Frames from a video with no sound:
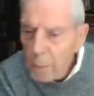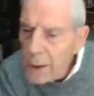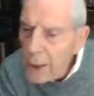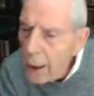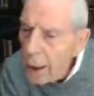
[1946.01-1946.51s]

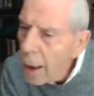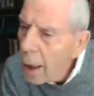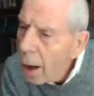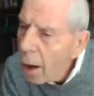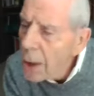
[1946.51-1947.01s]
but
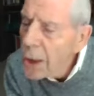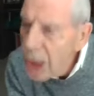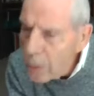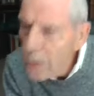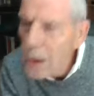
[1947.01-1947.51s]
there are
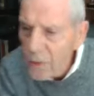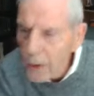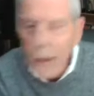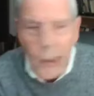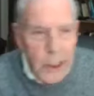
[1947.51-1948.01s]
Jews
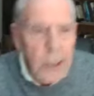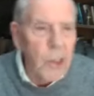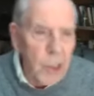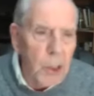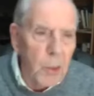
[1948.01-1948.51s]
for
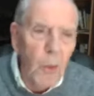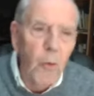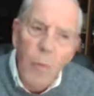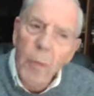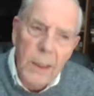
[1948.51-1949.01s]
Jesus
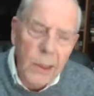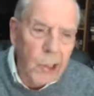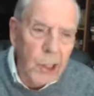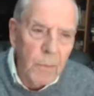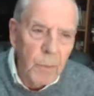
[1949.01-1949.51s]

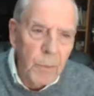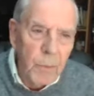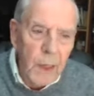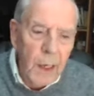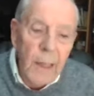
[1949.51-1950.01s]
movements
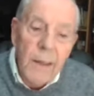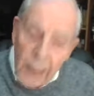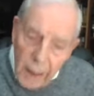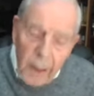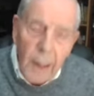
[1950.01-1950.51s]

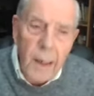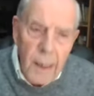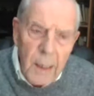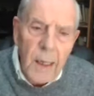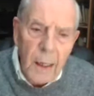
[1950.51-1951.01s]
and
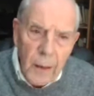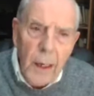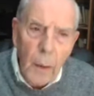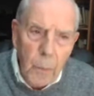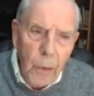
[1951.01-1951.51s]
they're
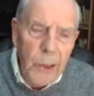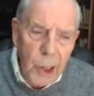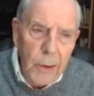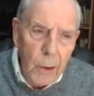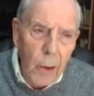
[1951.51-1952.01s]
they are
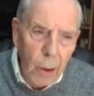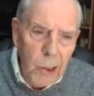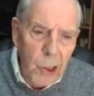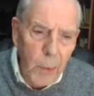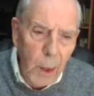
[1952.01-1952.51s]
preaching the
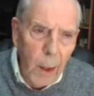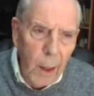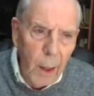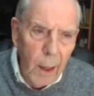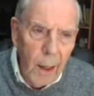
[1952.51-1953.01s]

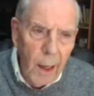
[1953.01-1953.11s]
gospel.